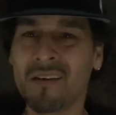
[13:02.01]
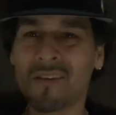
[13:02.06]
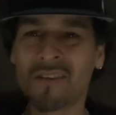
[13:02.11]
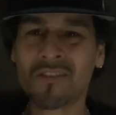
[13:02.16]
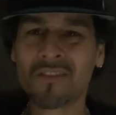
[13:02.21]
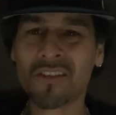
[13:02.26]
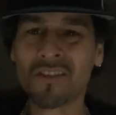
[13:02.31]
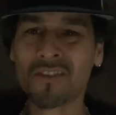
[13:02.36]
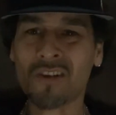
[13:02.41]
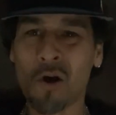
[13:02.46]

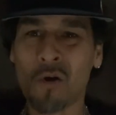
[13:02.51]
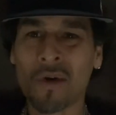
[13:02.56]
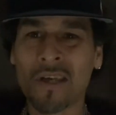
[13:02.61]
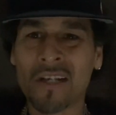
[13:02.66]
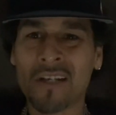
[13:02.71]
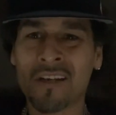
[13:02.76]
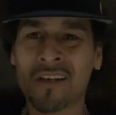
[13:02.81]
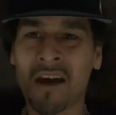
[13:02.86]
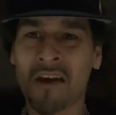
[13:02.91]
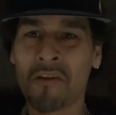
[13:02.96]
Just go
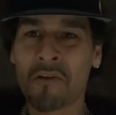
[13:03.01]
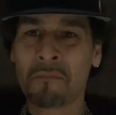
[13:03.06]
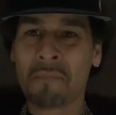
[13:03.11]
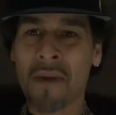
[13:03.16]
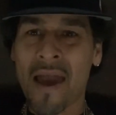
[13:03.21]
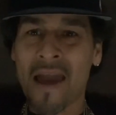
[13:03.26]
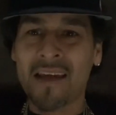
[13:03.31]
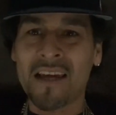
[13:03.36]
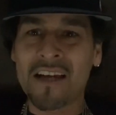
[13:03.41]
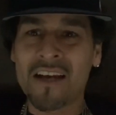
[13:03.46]
get another
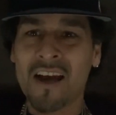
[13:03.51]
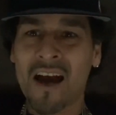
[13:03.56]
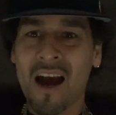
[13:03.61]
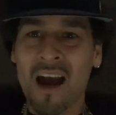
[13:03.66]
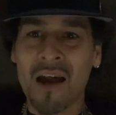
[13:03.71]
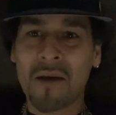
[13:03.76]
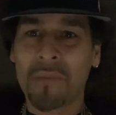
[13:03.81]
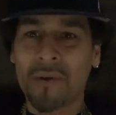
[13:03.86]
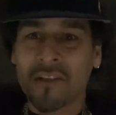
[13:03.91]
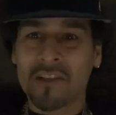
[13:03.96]
bag of
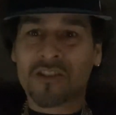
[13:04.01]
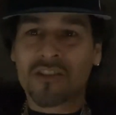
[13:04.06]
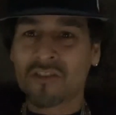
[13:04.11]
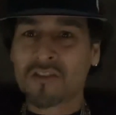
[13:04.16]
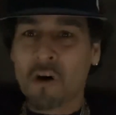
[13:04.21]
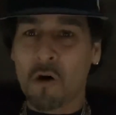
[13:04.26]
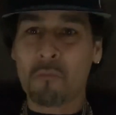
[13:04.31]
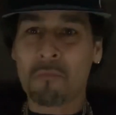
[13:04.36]
garbage. Just go